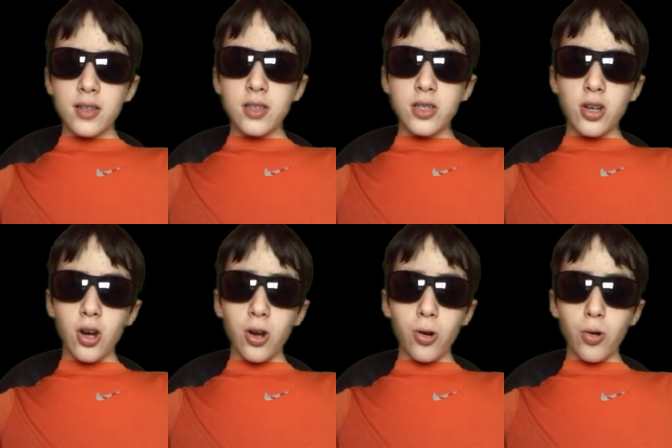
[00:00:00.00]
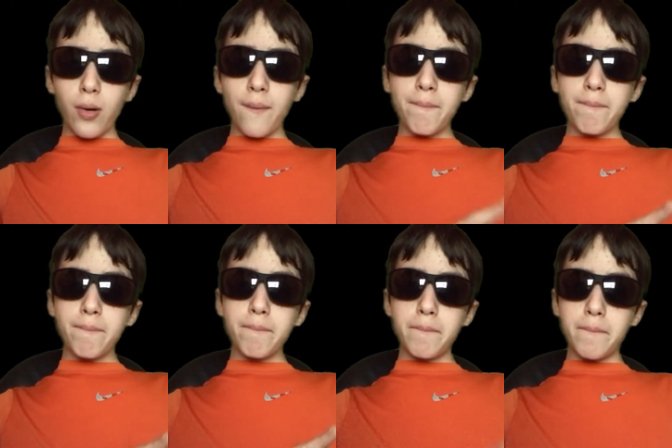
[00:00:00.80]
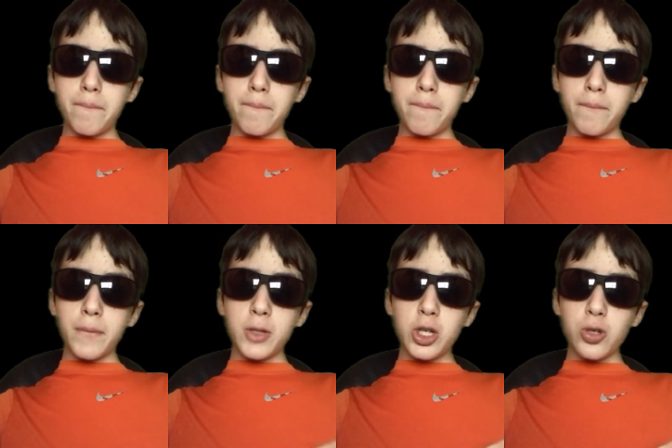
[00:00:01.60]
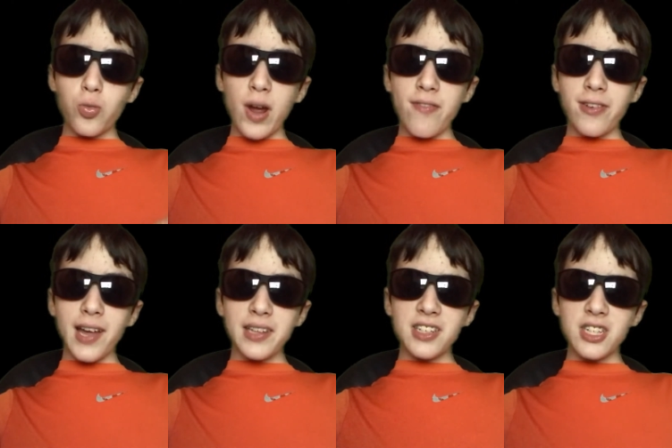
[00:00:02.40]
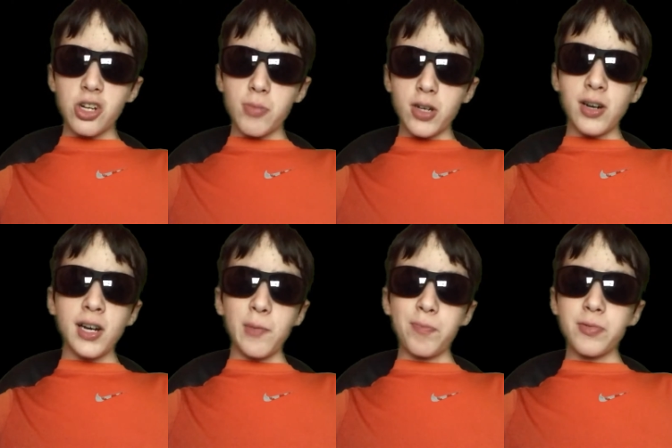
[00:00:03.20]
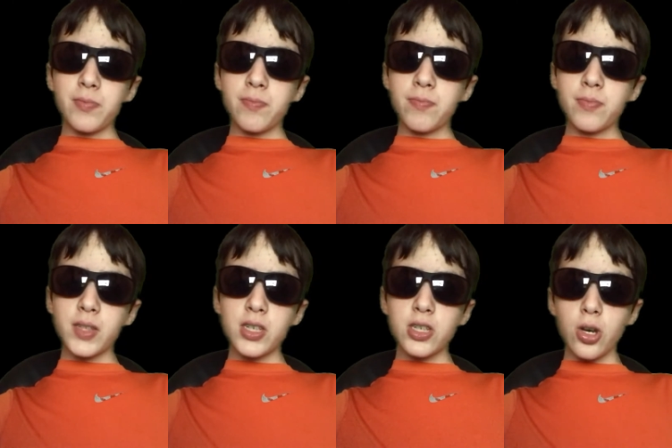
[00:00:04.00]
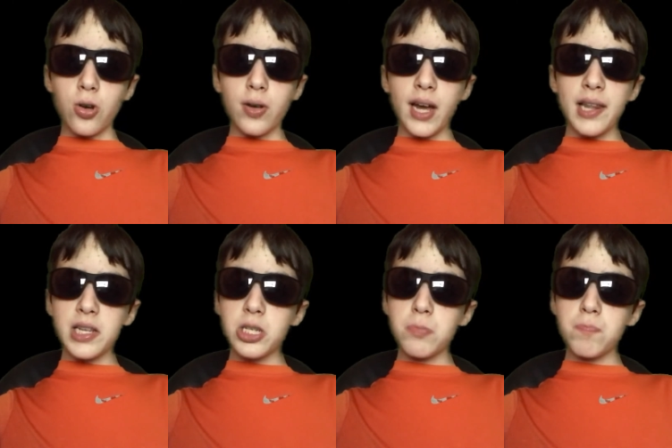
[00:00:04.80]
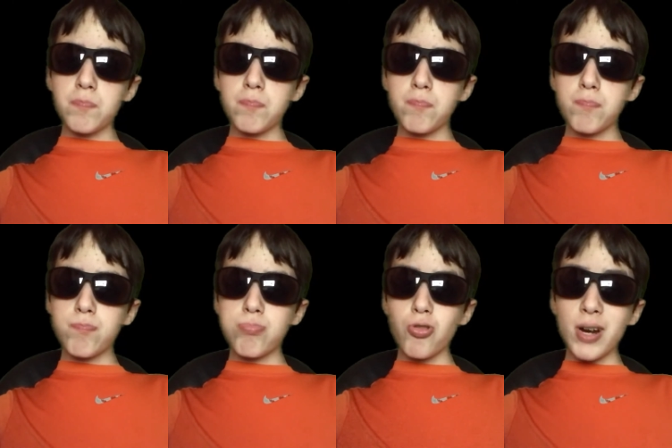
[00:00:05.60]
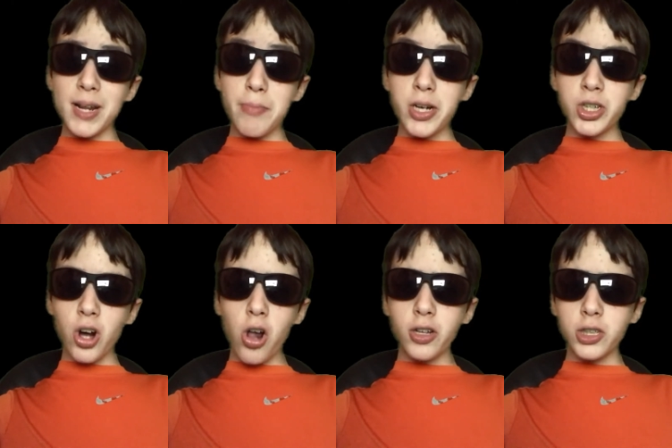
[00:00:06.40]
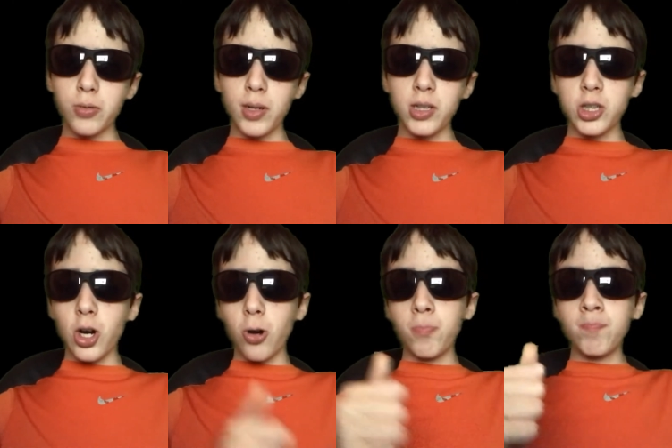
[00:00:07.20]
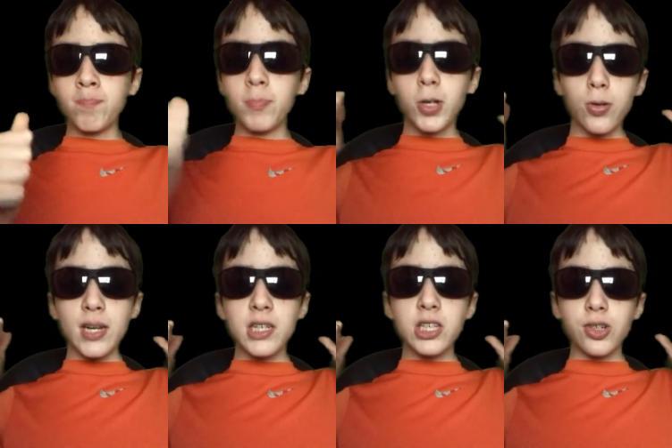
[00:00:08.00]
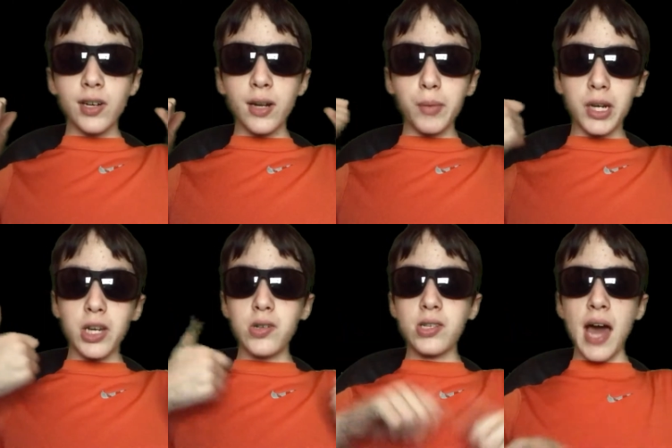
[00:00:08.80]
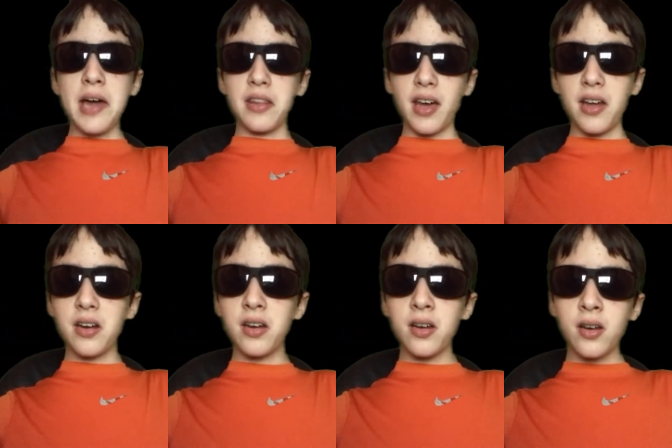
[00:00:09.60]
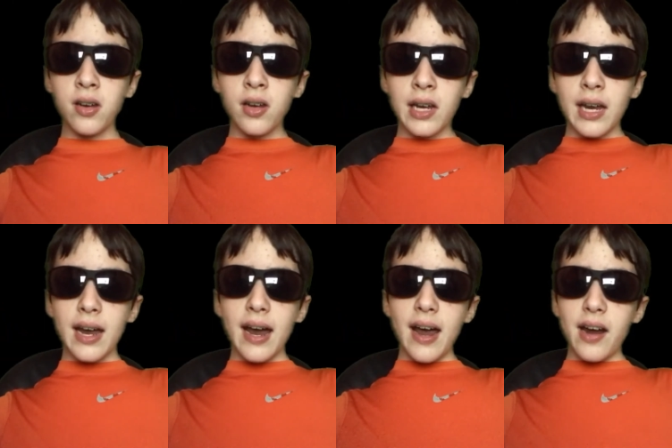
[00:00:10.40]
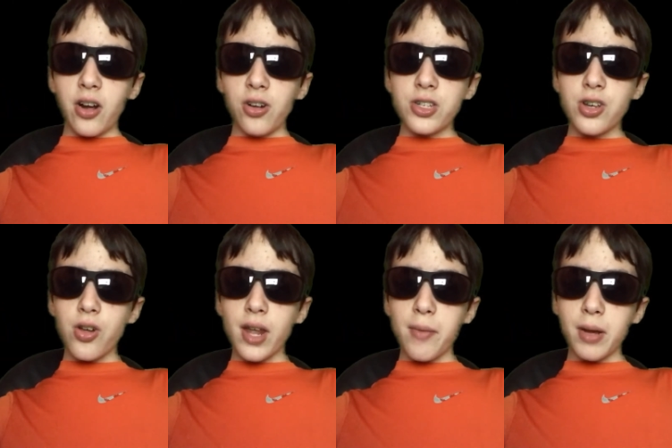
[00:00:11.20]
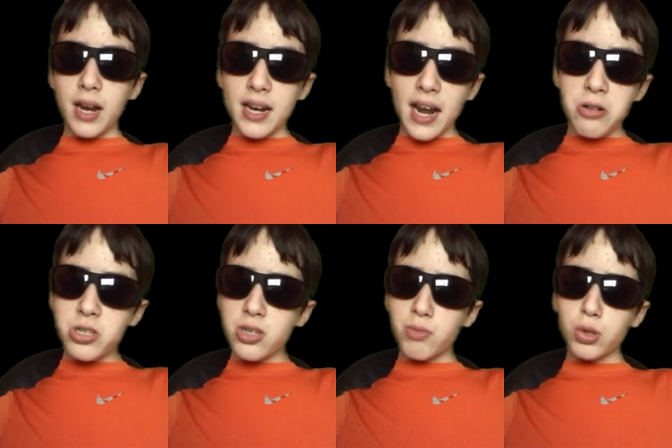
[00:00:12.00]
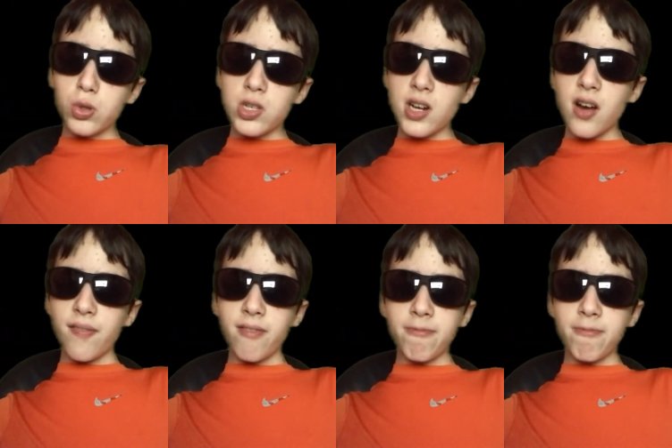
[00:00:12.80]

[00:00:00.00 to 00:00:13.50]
So, just wait for that, that's gonna be great. So yeah, that's pretty much all I just wanted to show green screen. I'm going to use that then. And also I'm going to announce some cool stuff.